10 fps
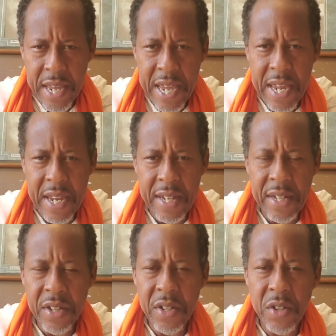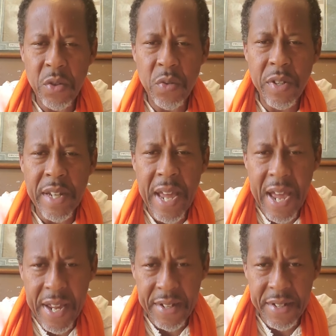and do
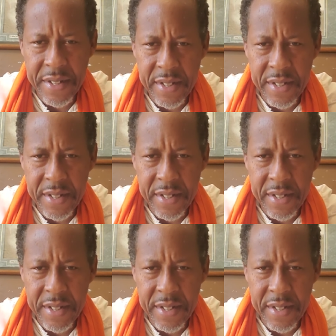not